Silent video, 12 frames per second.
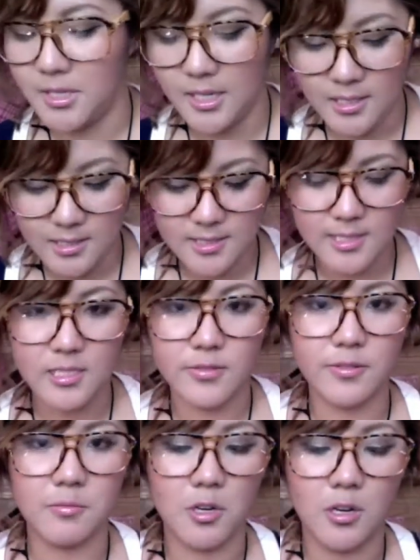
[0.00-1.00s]
Next is
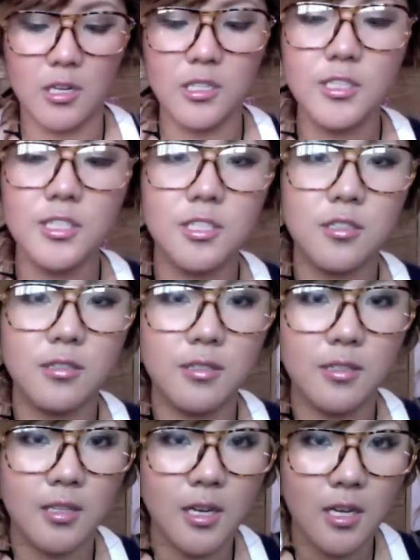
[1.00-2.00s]
from Gosh,
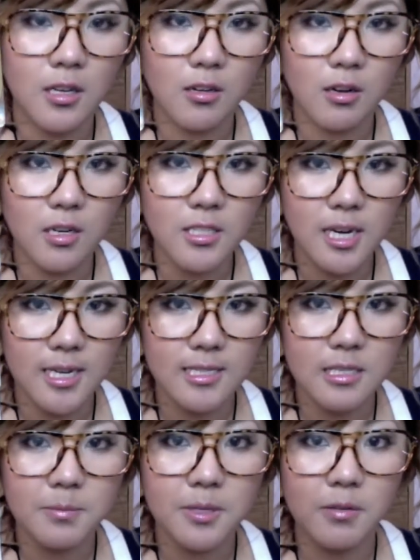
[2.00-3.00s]
Gosh has
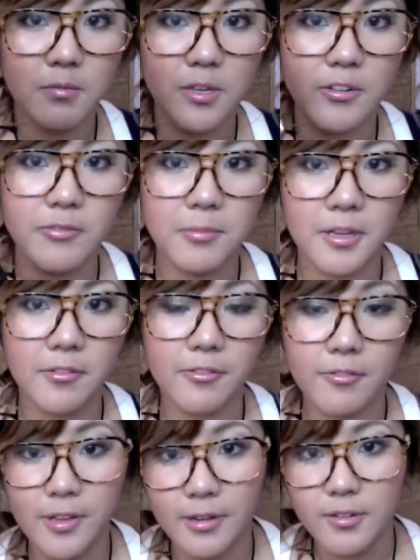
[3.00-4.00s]
to be one of my
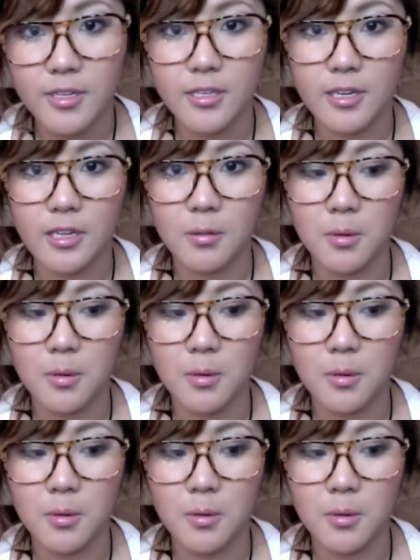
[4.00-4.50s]
favorite nail